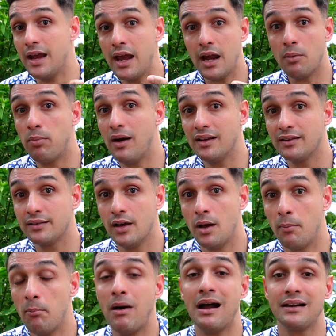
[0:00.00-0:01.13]
Airbus
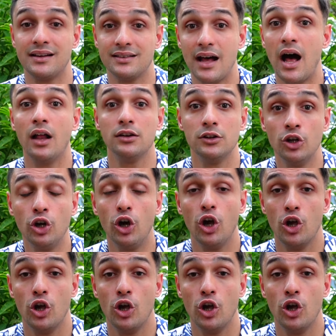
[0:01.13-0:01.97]
market outlook.